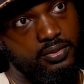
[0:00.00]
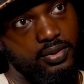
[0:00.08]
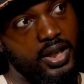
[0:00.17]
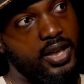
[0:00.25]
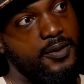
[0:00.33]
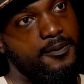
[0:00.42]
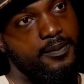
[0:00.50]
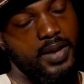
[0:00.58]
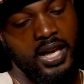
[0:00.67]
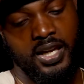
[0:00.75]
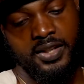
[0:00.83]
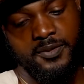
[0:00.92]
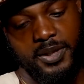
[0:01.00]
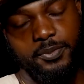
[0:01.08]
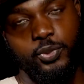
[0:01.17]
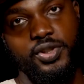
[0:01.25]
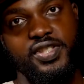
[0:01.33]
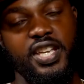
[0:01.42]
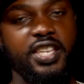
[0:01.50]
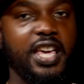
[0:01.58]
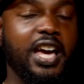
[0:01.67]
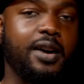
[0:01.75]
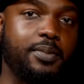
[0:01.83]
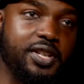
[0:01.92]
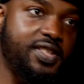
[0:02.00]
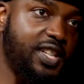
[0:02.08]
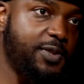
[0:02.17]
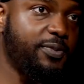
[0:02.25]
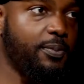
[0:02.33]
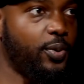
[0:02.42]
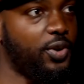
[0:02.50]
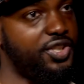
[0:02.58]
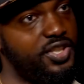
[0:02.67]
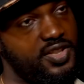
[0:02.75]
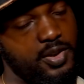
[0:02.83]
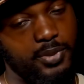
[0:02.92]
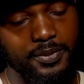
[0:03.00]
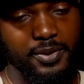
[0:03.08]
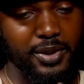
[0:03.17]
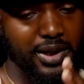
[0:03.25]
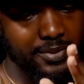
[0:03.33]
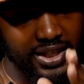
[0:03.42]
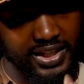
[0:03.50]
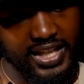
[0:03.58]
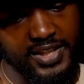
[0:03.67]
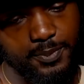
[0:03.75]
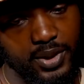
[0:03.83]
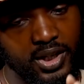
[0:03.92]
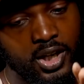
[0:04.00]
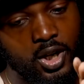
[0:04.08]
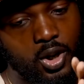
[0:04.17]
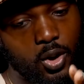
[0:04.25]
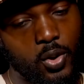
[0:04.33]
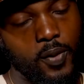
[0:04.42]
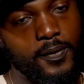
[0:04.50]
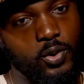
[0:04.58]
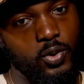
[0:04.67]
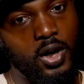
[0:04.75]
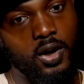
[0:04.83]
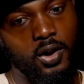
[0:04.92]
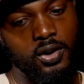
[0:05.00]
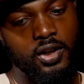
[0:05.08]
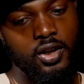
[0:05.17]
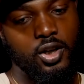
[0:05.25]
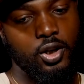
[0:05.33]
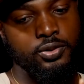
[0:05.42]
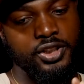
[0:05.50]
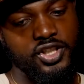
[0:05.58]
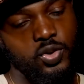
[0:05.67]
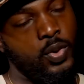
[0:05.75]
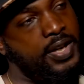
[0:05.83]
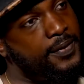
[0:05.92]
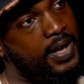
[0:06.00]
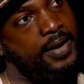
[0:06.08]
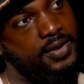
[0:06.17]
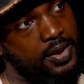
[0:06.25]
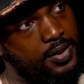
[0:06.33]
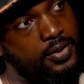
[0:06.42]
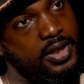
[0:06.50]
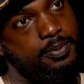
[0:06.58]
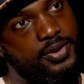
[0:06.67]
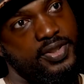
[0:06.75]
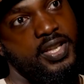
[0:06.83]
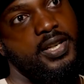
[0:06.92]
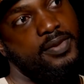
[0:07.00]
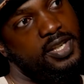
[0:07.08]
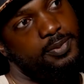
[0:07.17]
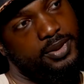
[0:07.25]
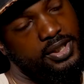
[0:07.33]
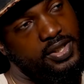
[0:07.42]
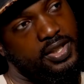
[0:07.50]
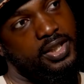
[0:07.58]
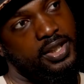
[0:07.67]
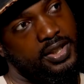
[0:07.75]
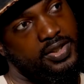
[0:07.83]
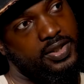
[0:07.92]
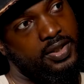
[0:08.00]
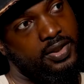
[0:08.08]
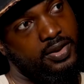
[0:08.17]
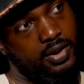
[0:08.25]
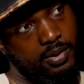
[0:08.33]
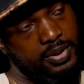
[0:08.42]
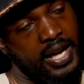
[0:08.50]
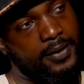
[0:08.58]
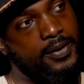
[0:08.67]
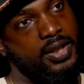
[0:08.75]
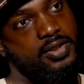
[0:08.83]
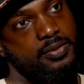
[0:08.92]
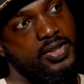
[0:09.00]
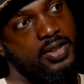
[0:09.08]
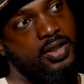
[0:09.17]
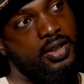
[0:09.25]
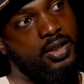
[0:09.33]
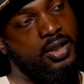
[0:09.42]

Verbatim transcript: right? And people will say, yeah, but it's disproportionate to the population. But I'm like, yes, but overall, only 25 to 30% of these police killings or black victims.